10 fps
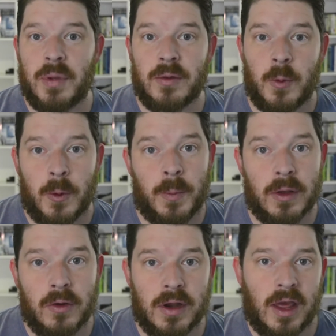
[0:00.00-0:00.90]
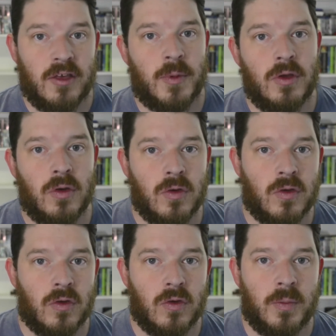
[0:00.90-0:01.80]
Bitcoin has been used
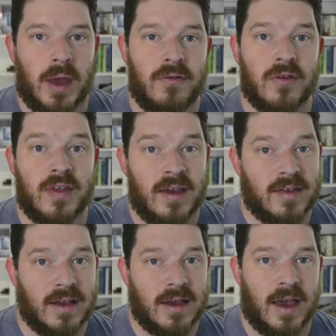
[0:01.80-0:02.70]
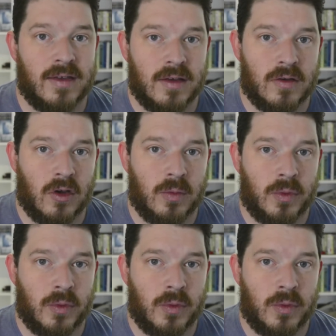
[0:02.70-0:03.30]
to pay for Tesla as an example.